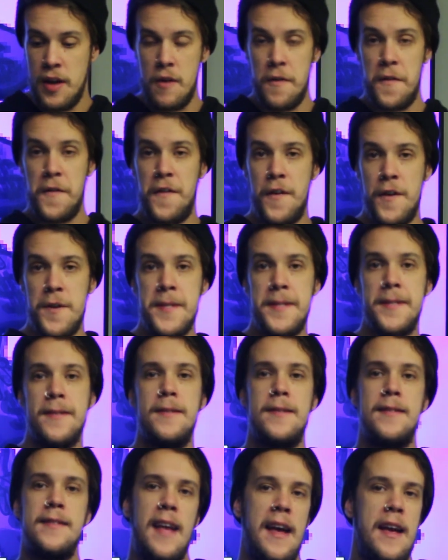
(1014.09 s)
your
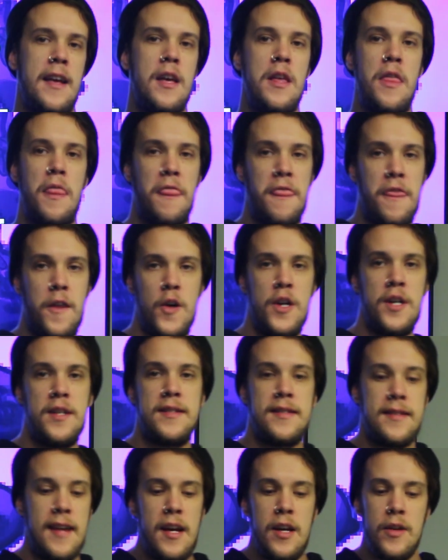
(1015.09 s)
first, second, third
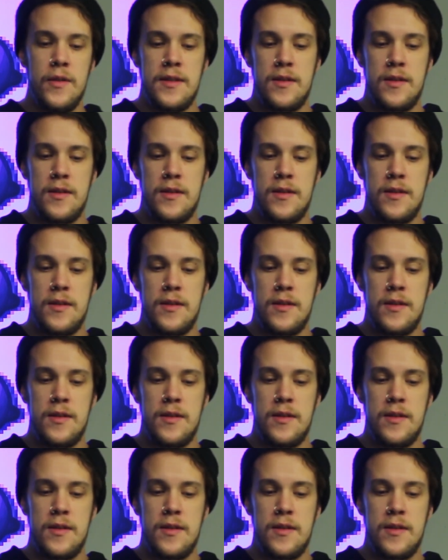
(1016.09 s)
sale.